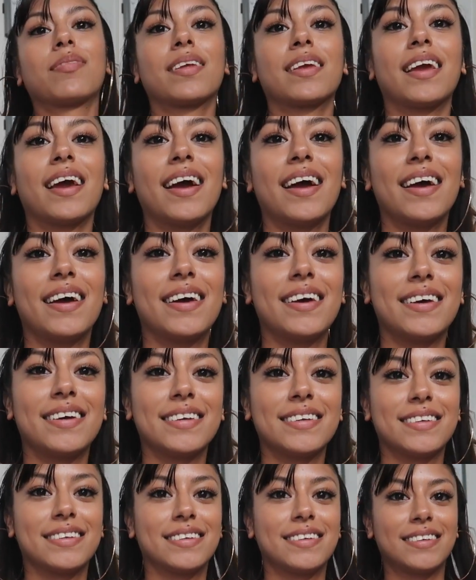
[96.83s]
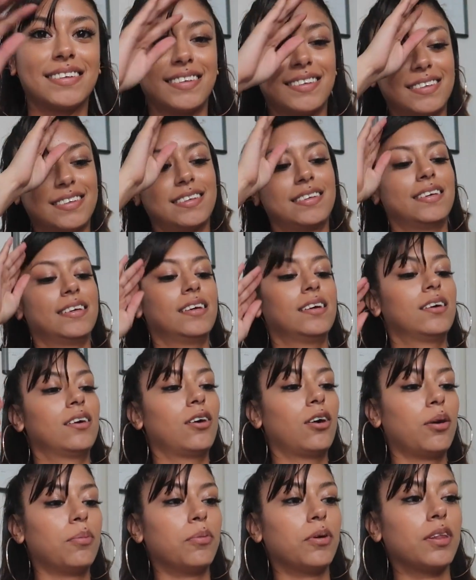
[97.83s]
Yes.
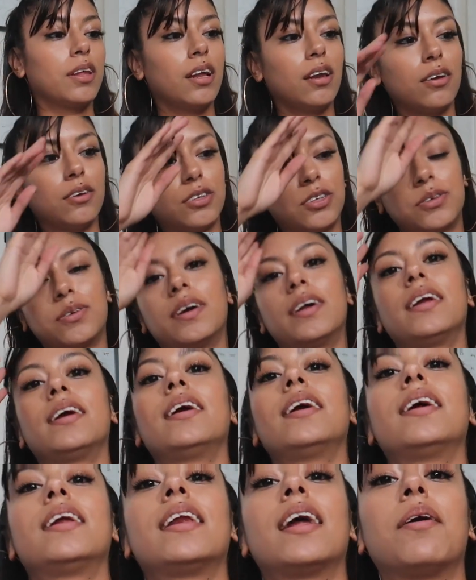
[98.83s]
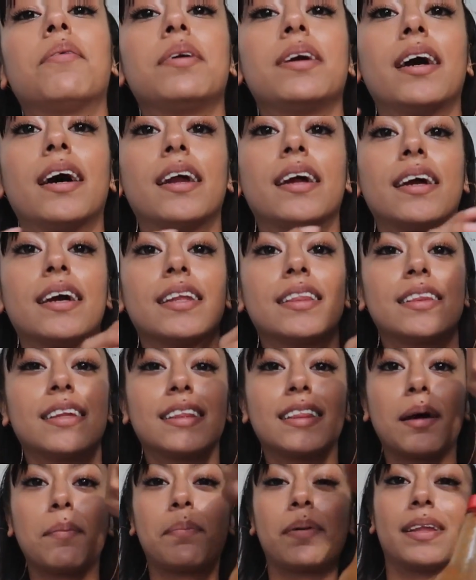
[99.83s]
Our modelo's ready. Now we gotta get the
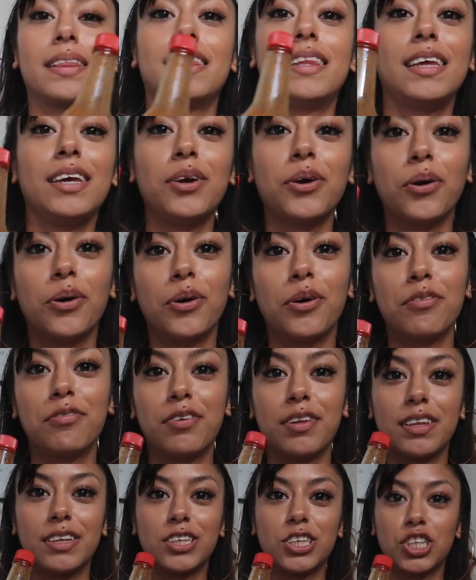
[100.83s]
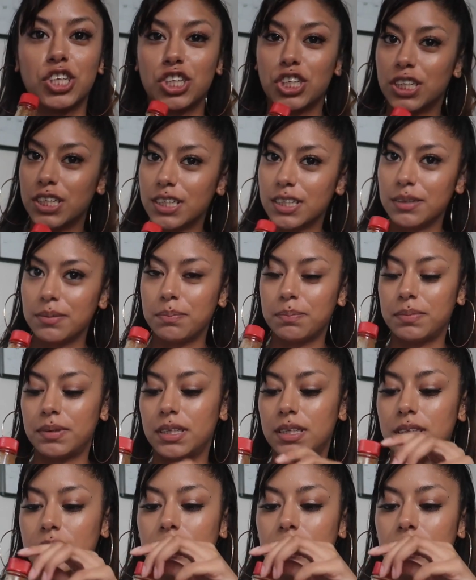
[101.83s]
tapatio for the chips.